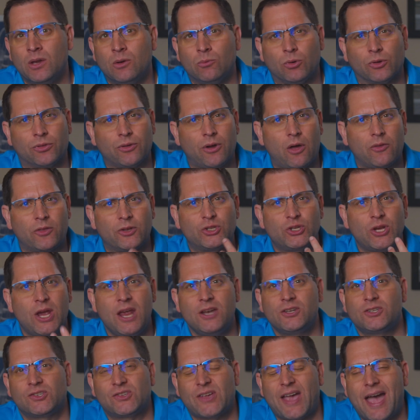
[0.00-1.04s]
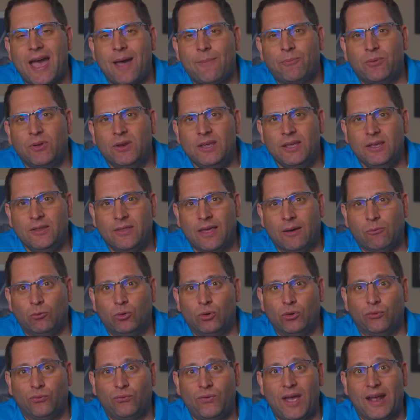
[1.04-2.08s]
With all the changes happening that
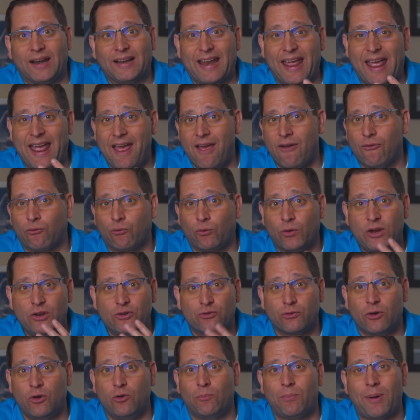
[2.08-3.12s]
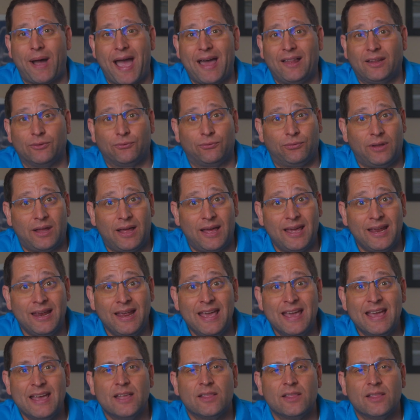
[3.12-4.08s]
will affect every drone pilot flying,